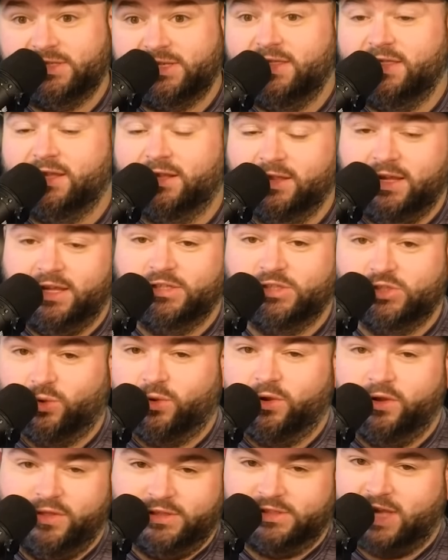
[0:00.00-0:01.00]
the lead
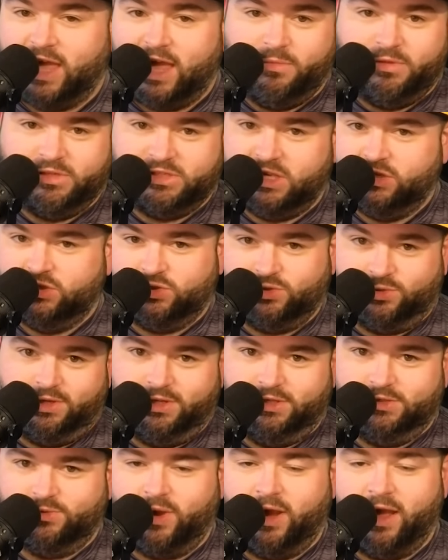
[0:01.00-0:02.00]
story of this game is
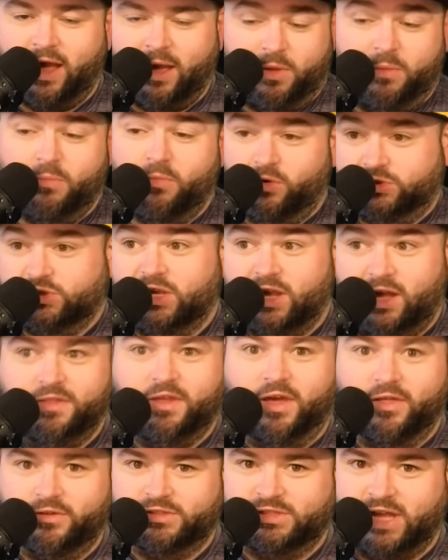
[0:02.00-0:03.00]
injuries, right? I mean, mostly on
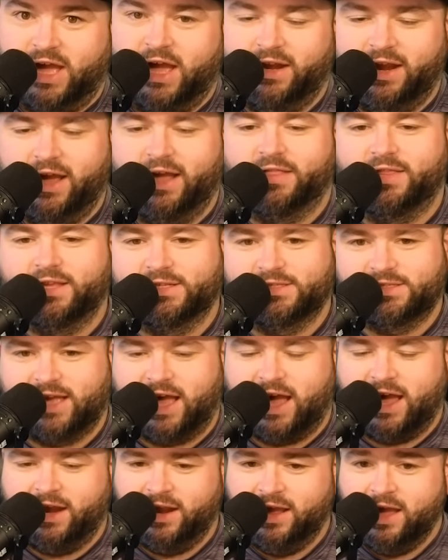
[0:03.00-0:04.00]
the other side, not this
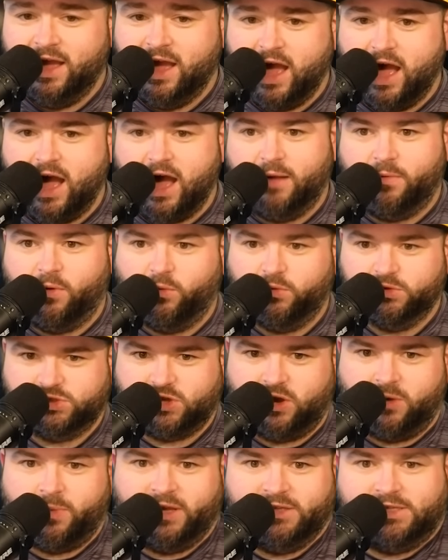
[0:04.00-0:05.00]
side, but we'll
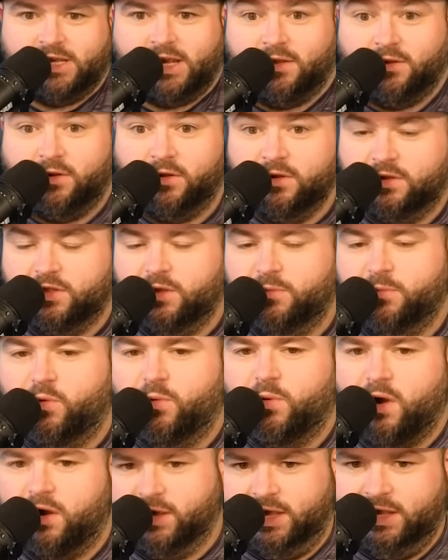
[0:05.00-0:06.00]
start by taking a look at the
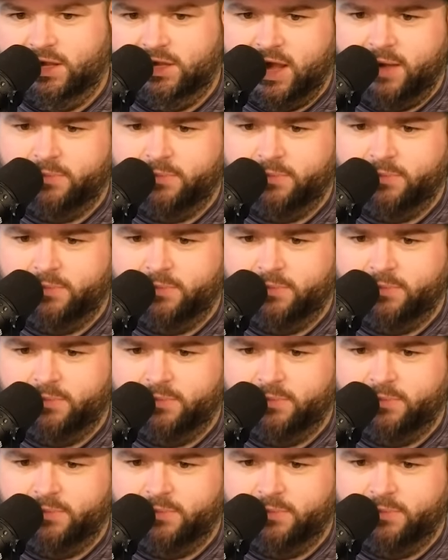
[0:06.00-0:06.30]
Milwaukee depth